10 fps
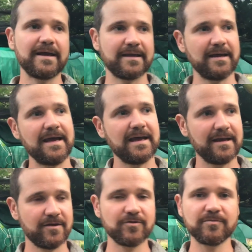Like
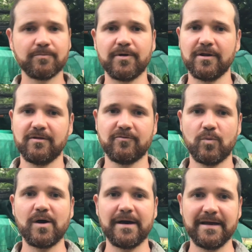a good bottle
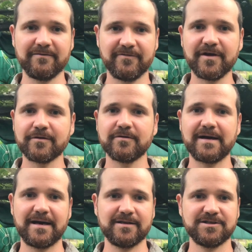of wine, vertical
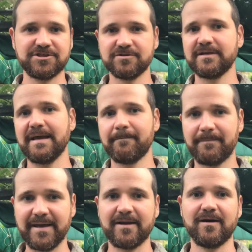gardens should get
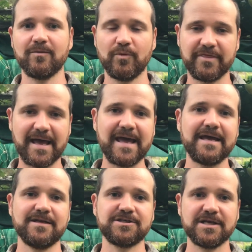better with
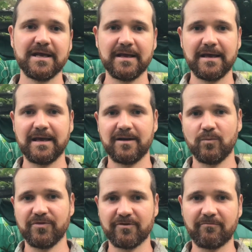age,
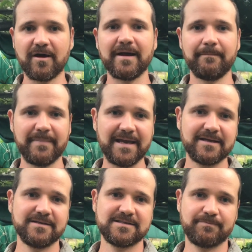and with the right
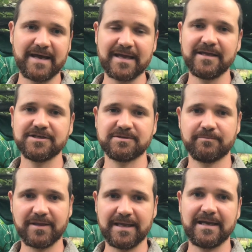maintenance package
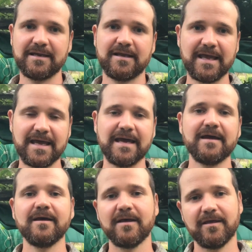and plan and
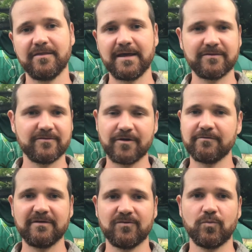care, there's no
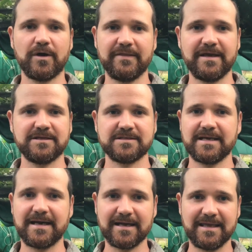reason why they
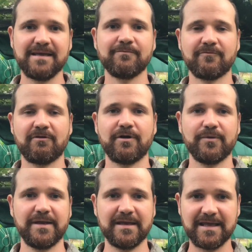just can't keep
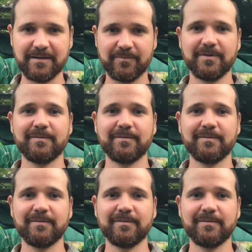growing, keep